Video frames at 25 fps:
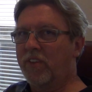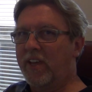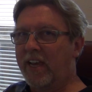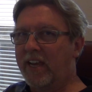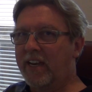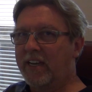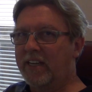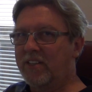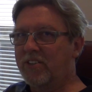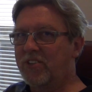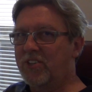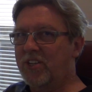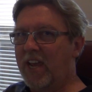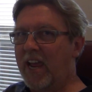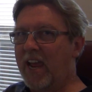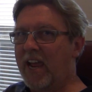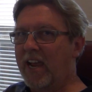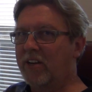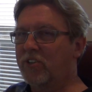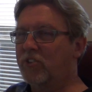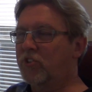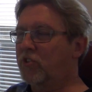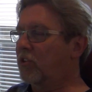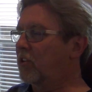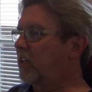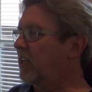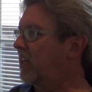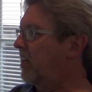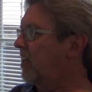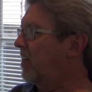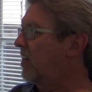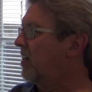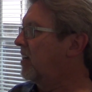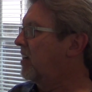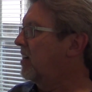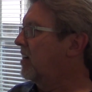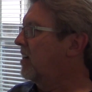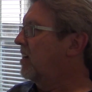that is
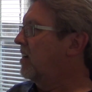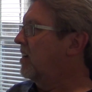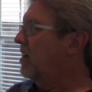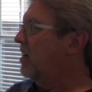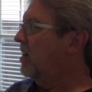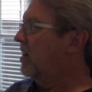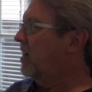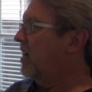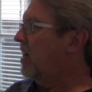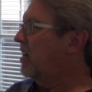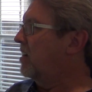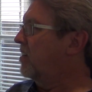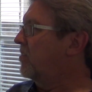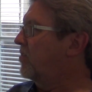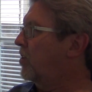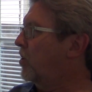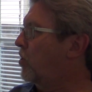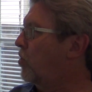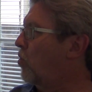actually kind of the